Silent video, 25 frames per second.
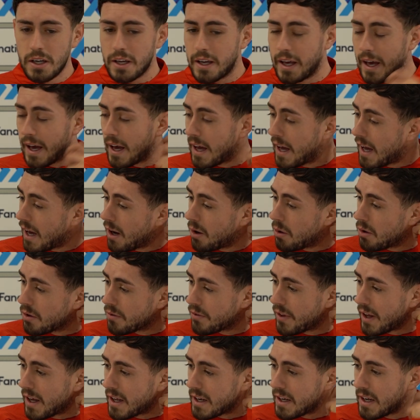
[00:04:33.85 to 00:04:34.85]
get out
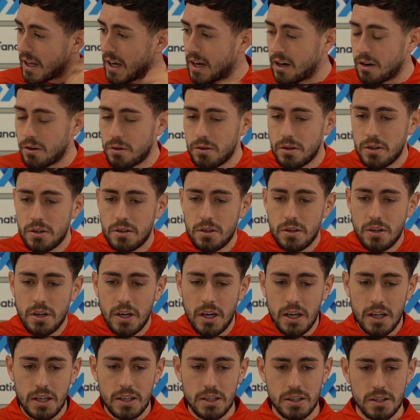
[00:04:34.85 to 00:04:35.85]
of that now
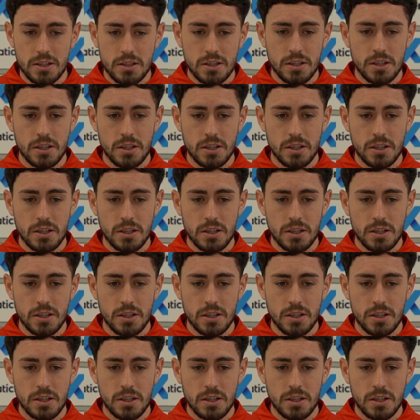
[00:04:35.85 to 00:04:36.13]
and